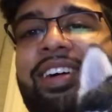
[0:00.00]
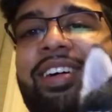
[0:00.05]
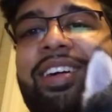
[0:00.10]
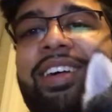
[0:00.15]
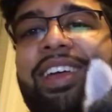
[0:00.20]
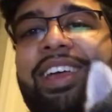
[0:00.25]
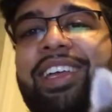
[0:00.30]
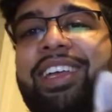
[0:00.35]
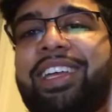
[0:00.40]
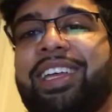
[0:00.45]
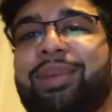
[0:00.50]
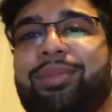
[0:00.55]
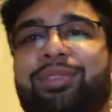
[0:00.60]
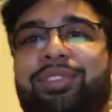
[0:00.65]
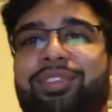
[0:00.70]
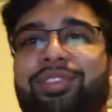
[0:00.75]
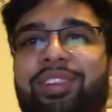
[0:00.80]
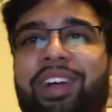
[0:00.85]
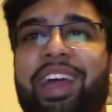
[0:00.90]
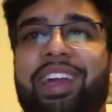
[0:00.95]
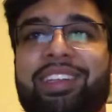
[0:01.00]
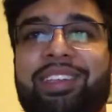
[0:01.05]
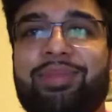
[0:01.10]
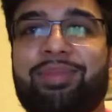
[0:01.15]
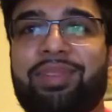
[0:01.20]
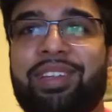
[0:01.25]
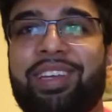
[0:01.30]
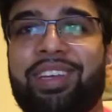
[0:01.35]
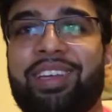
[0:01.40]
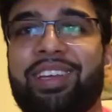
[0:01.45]
Okay, he keeps
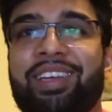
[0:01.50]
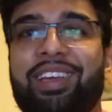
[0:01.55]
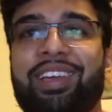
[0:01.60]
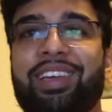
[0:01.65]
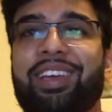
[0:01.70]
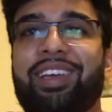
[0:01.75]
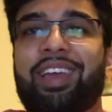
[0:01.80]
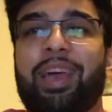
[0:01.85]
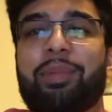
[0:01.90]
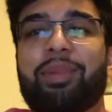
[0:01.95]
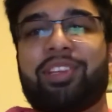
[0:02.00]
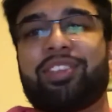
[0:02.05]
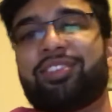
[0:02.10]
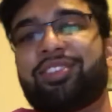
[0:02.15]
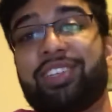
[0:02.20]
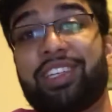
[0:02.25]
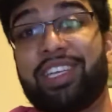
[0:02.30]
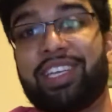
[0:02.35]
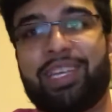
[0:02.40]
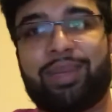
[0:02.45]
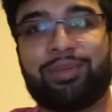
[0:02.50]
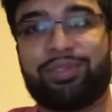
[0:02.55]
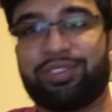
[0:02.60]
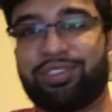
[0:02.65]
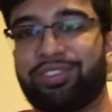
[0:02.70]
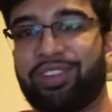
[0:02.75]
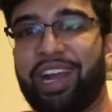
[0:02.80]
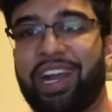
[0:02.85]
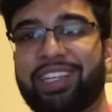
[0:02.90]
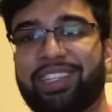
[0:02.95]
distracting me. She keeps
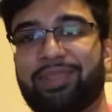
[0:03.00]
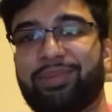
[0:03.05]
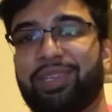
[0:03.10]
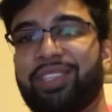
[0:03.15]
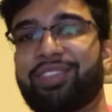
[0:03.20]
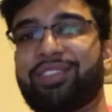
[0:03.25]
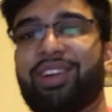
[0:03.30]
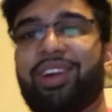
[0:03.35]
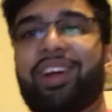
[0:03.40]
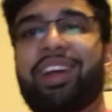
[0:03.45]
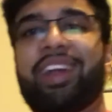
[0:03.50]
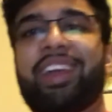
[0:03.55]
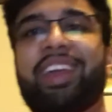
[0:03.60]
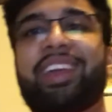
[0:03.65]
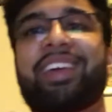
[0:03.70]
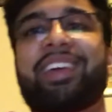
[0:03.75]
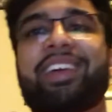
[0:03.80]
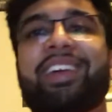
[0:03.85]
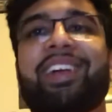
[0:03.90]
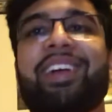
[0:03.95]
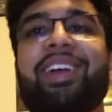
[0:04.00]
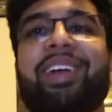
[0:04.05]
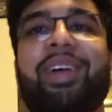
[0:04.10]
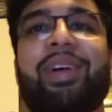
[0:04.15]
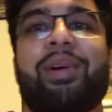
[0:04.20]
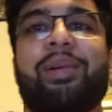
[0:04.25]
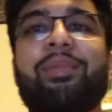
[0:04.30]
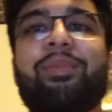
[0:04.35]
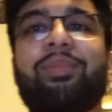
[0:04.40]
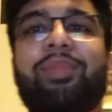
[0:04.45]
distracting me, sorry.
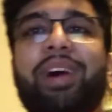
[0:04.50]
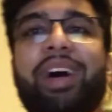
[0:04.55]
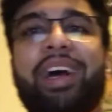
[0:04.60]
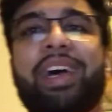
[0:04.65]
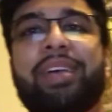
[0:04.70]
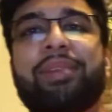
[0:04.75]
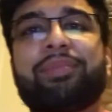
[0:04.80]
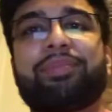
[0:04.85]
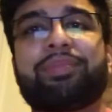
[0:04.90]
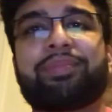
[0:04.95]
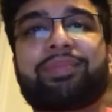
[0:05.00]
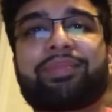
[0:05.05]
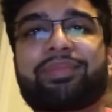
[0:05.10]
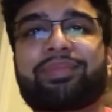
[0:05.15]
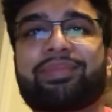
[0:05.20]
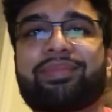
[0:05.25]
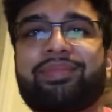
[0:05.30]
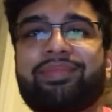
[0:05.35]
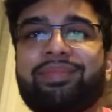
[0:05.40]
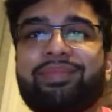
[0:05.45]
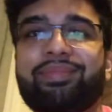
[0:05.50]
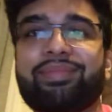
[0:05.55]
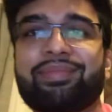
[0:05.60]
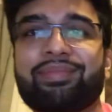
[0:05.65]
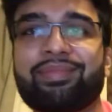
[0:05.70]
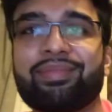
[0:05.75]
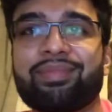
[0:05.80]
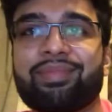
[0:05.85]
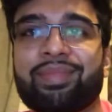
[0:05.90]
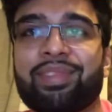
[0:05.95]
But,
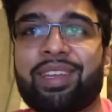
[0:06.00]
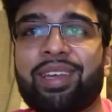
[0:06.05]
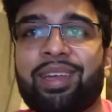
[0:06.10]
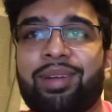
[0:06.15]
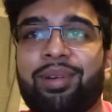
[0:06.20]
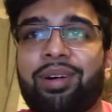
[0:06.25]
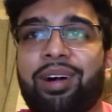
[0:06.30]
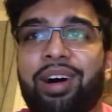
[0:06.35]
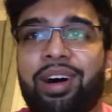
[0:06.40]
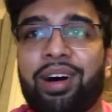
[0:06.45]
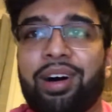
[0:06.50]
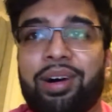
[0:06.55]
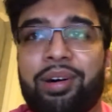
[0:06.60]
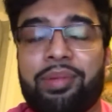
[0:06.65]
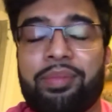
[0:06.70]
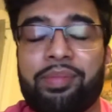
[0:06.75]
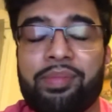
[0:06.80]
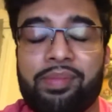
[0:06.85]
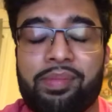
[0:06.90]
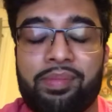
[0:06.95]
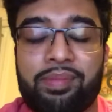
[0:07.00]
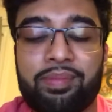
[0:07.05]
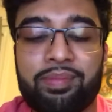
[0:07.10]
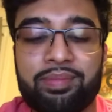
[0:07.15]
Allison